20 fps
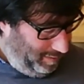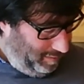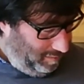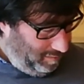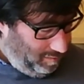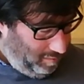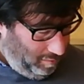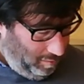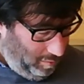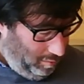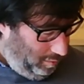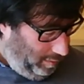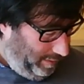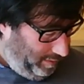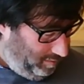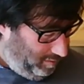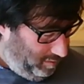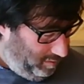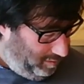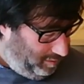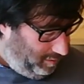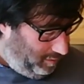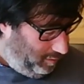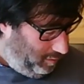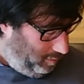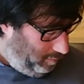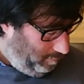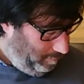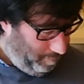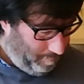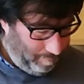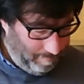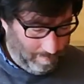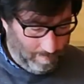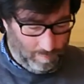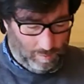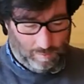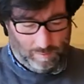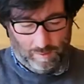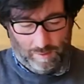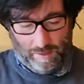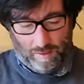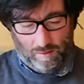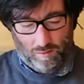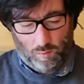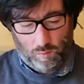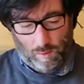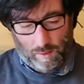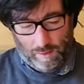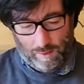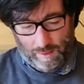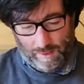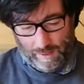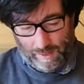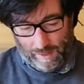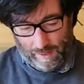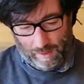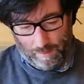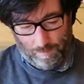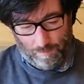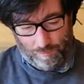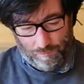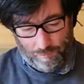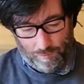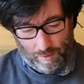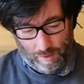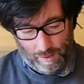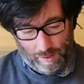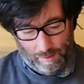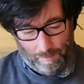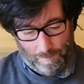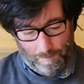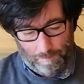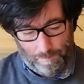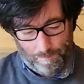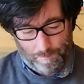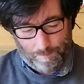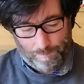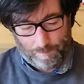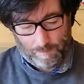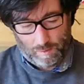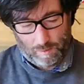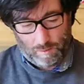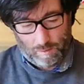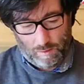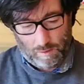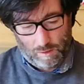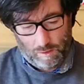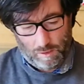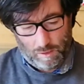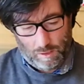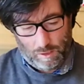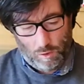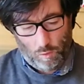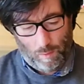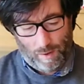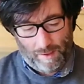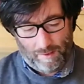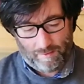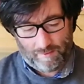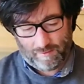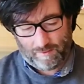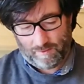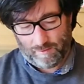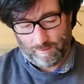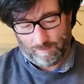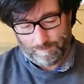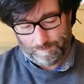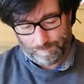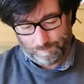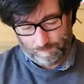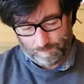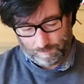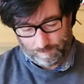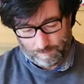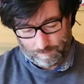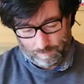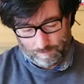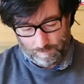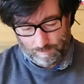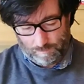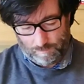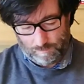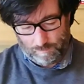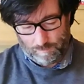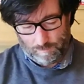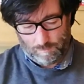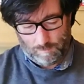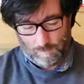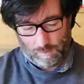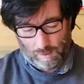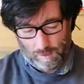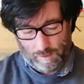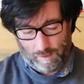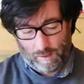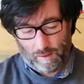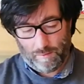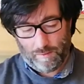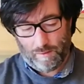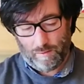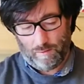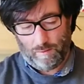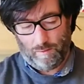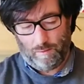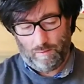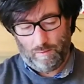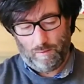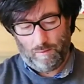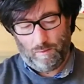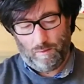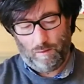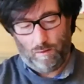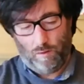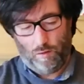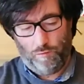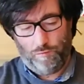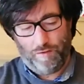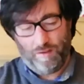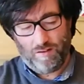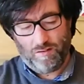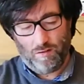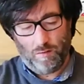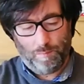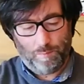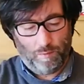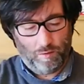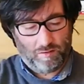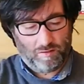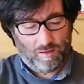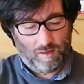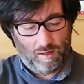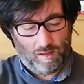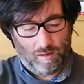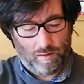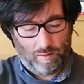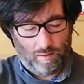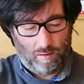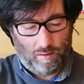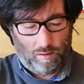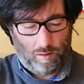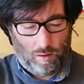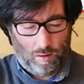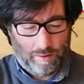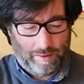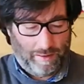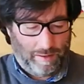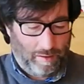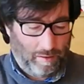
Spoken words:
So let's continue. The next one came from US, another official postcard on an